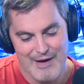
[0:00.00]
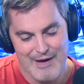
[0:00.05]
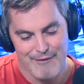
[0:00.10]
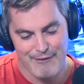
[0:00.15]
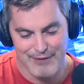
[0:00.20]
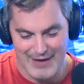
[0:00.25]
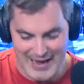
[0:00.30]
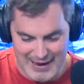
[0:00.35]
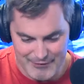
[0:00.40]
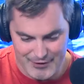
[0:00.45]

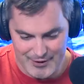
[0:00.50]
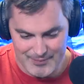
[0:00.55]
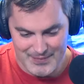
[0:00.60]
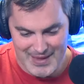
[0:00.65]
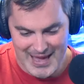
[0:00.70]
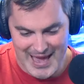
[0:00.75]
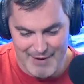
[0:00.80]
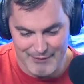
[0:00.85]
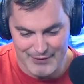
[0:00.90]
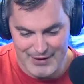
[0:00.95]
Flavor,
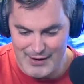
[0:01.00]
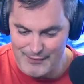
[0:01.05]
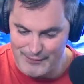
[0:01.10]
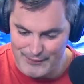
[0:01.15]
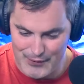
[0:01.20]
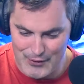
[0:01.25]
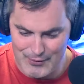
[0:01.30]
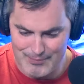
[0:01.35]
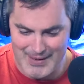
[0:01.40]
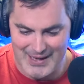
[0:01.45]
Everyday
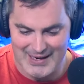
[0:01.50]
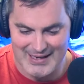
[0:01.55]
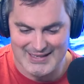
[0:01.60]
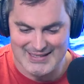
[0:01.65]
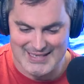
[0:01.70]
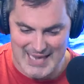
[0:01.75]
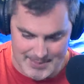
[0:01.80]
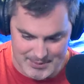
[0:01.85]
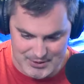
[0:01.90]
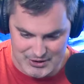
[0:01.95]
Food Made
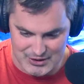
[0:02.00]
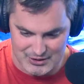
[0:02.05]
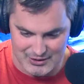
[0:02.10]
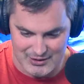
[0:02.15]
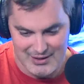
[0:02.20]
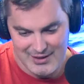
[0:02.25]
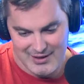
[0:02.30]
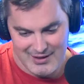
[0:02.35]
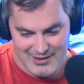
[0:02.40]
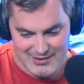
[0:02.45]

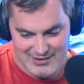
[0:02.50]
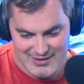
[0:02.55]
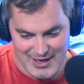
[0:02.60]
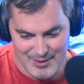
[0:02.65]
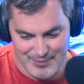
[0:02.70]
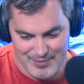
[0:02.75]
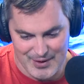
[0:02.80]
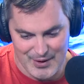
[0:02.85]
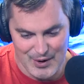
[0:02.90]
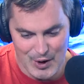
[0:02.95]
Exceptional, to
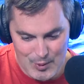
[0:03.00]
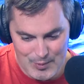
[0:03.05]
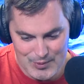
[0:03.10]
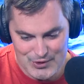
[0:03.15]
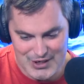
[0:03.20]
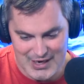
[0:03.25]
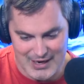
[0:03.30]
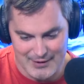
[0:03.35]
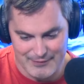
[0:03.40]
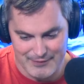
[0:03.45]
help the home
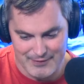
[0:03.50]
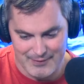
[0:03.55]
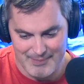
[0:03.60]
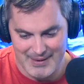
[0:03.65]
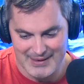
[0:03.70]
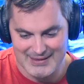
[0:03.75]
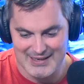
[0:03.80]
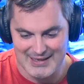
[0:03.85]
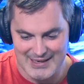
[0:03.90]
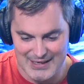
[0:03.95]
chef
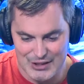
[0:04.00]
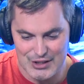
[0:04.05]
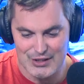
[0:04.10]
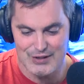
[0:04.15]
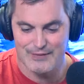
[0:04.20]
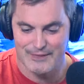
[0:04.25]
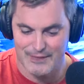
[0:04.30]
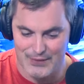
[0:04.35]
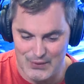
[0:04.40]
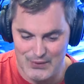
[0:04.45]
make
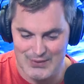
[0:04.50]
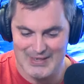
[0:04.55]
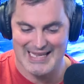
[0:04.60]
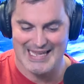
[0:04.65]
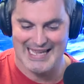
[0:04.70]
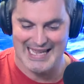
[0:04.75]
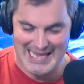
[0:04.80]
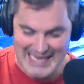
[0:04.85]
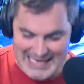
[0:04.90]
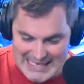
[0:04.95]
delicious food
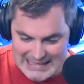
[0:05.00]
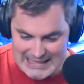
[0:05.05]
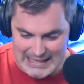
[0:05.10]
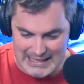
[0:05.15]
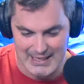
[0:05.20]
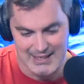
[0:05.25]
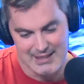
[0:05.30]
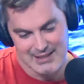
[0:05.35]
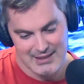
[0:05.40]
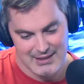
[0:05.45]

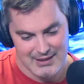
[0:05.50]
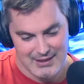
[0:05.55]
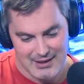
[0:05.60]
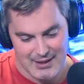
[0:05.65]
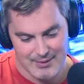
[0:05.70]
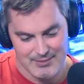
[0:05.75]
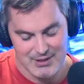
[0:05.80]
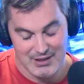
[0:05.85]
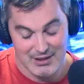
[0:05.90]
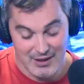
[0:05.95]
easy.
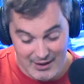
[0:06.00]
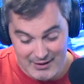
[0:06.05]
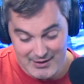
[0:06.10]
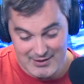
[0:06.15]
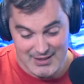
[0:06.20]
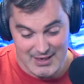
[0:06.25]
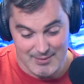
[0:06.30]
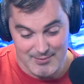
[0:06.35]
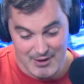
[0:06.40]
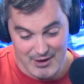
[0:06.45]
I'm delighted
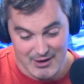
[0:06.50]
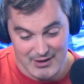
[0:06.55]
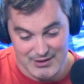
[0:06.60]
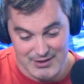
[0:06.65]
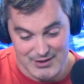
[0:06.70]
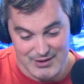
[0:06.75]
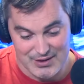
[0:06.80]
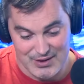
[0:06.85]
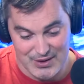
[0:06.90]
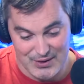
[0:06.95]
to say Mark is
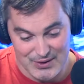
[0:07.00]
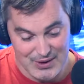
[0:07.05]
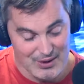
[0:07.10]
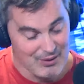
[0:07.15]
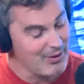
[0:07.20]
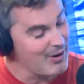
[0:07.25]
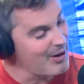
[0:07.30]
in the studio.